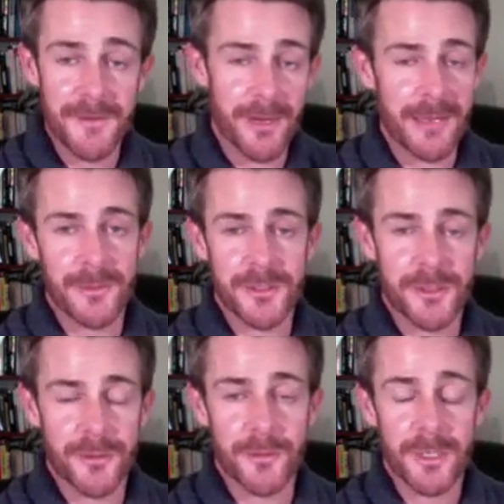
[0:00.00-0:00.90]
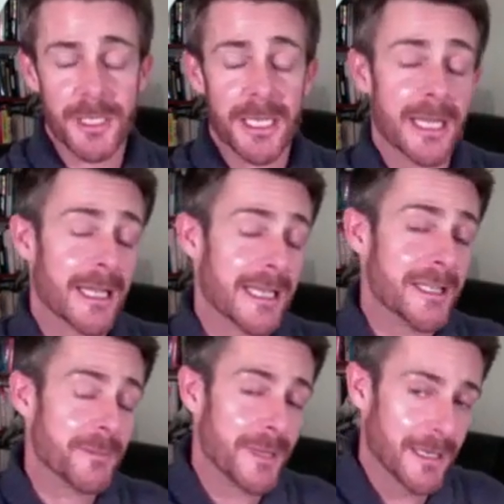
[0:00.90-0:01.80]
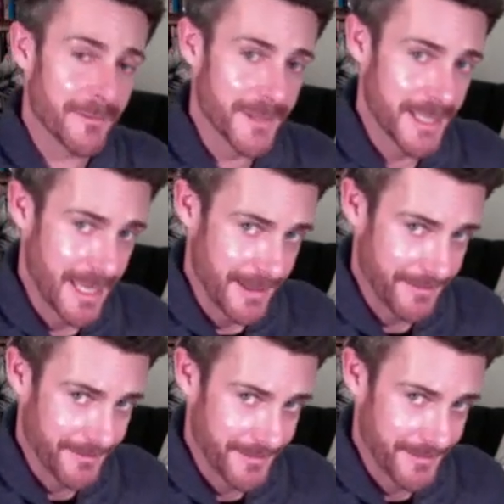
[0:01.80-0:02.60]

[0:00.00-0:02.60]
if you're able to uh, in the middle of the day.